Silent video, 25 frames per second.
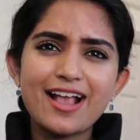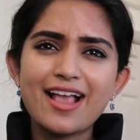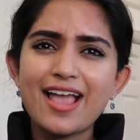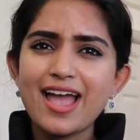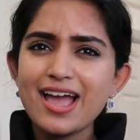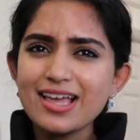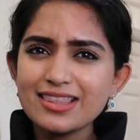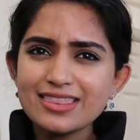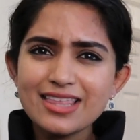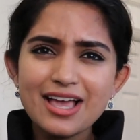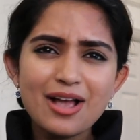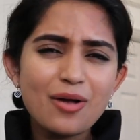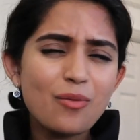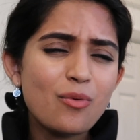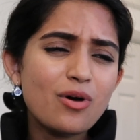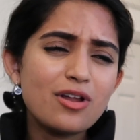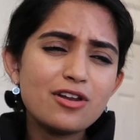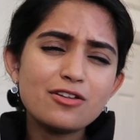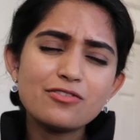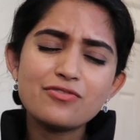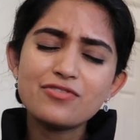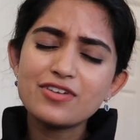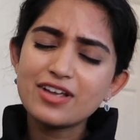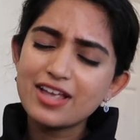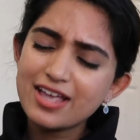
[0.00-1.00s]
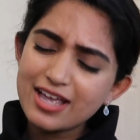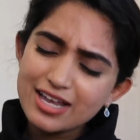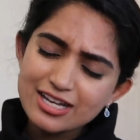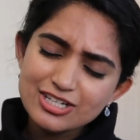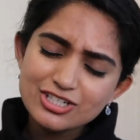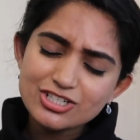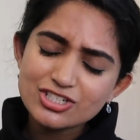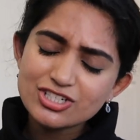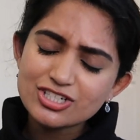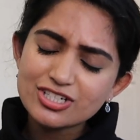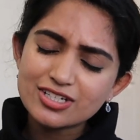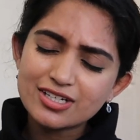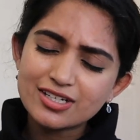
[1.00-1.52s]
Get that
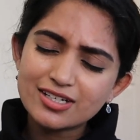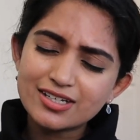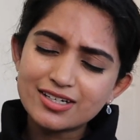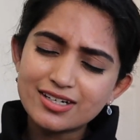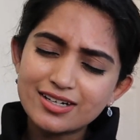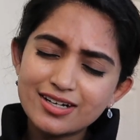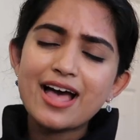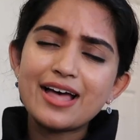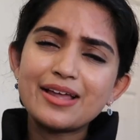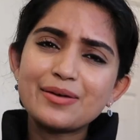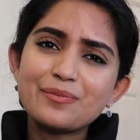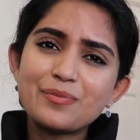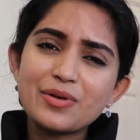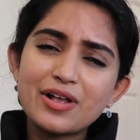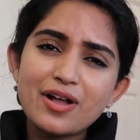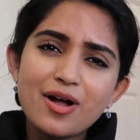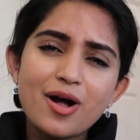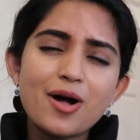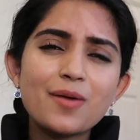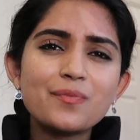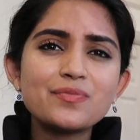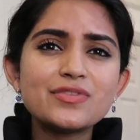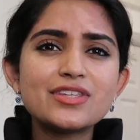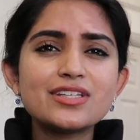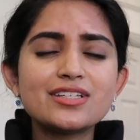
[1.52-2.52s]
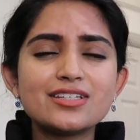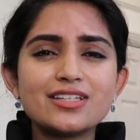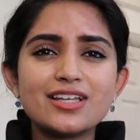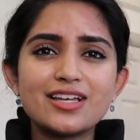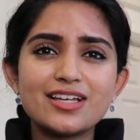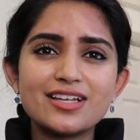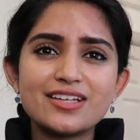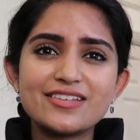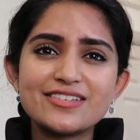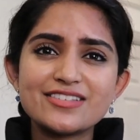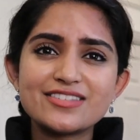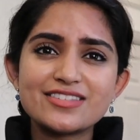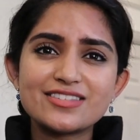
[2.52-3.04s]
qualification and become the
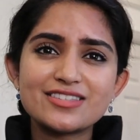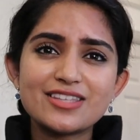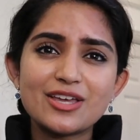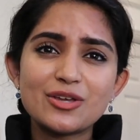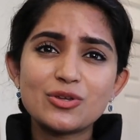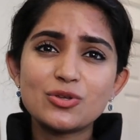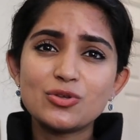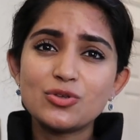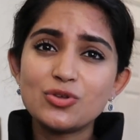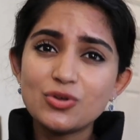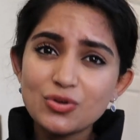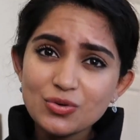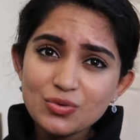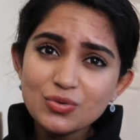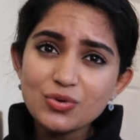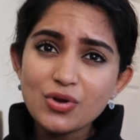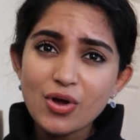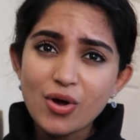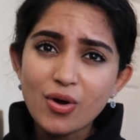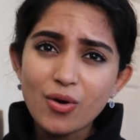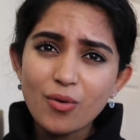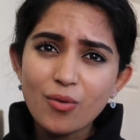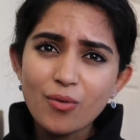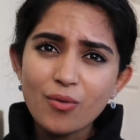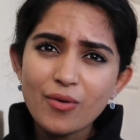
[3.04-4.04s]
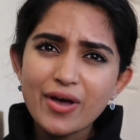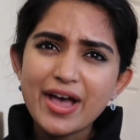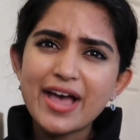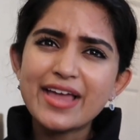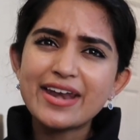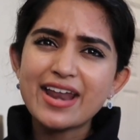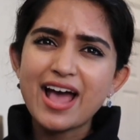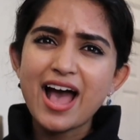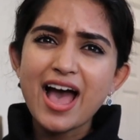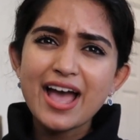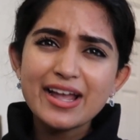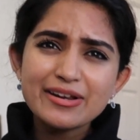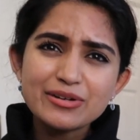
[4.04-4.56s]
nurse that you know, and
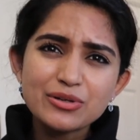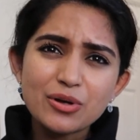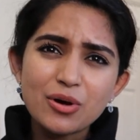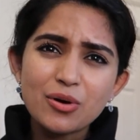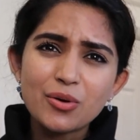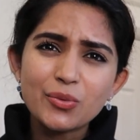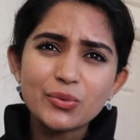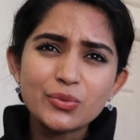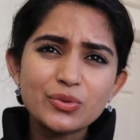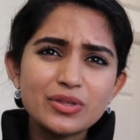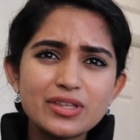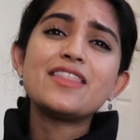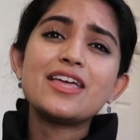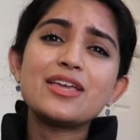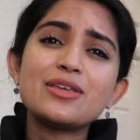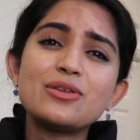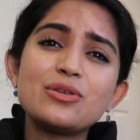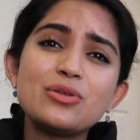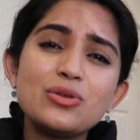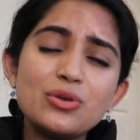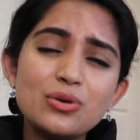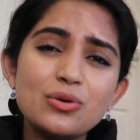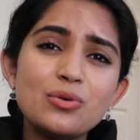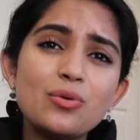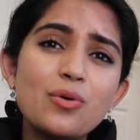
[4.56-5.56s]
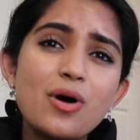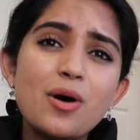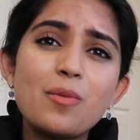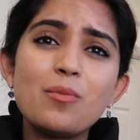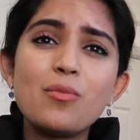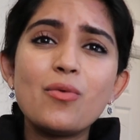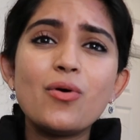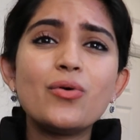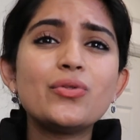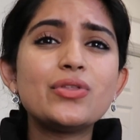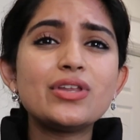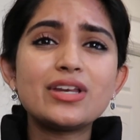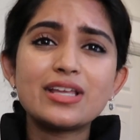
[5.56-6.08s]
I know that you are
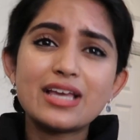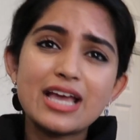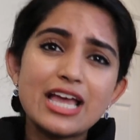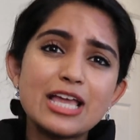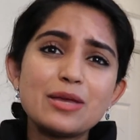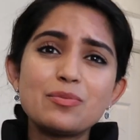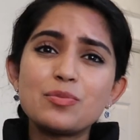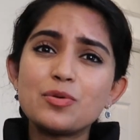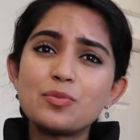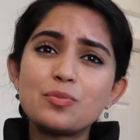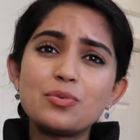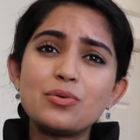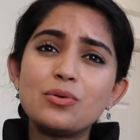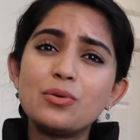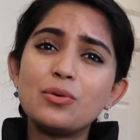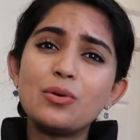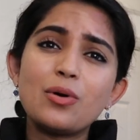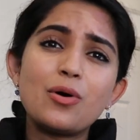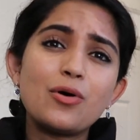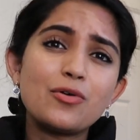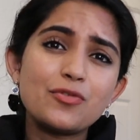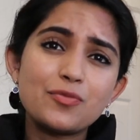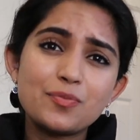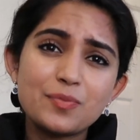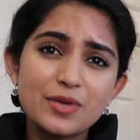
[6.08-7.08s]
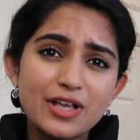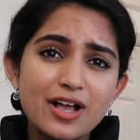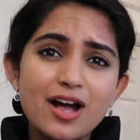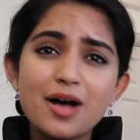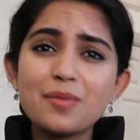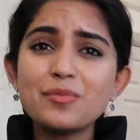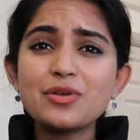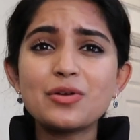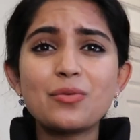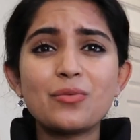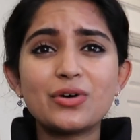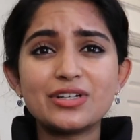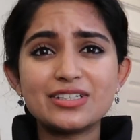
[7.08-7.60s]
more than capable of
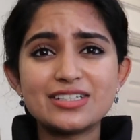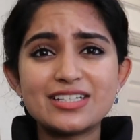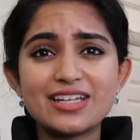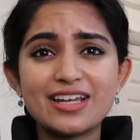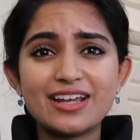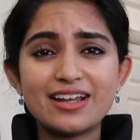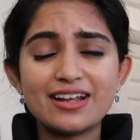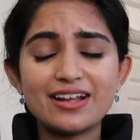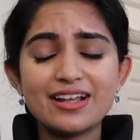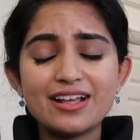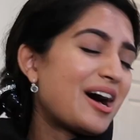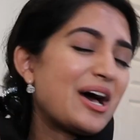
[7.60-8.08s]
becoming one day.